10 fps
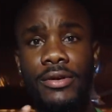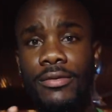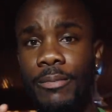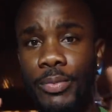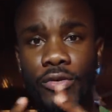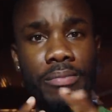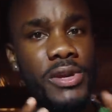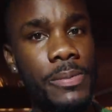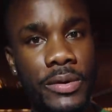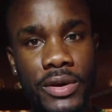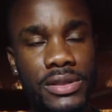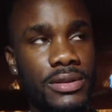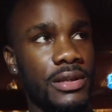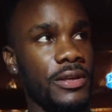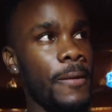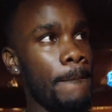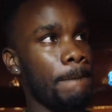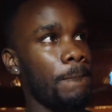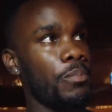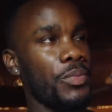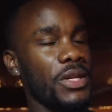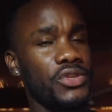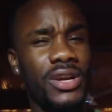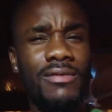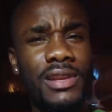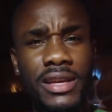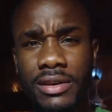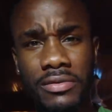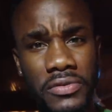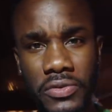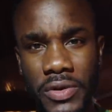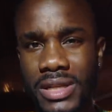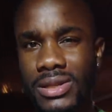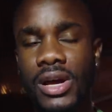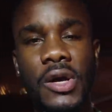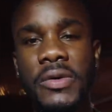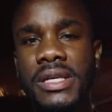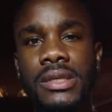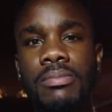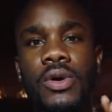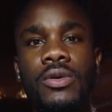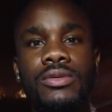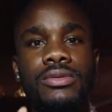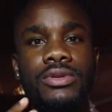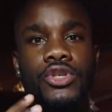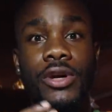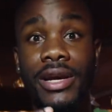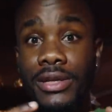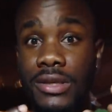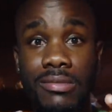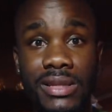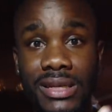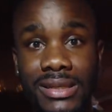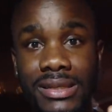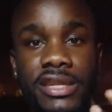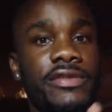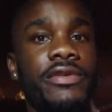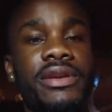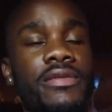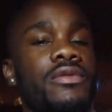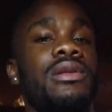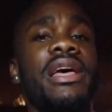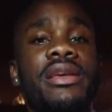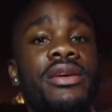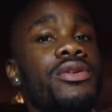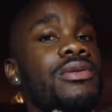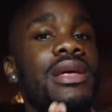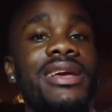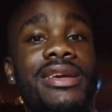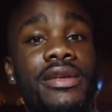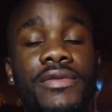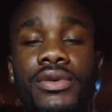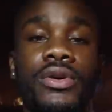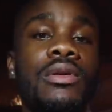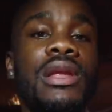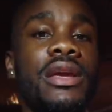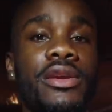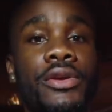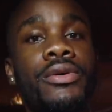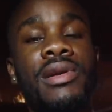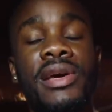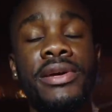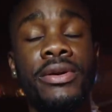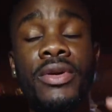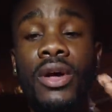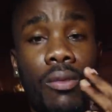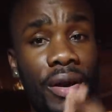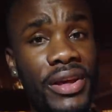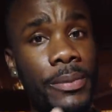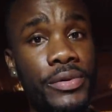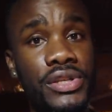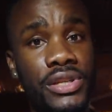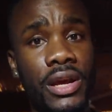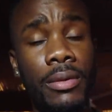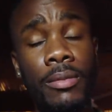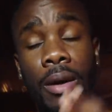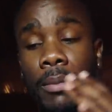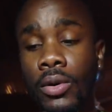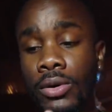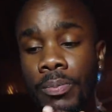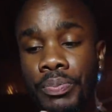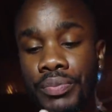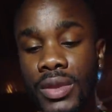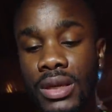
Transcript: Now, for me personally, traveling on food is always about trying something different. If you like it, you like it. If you don't like it, you don't like it. What I appreciate about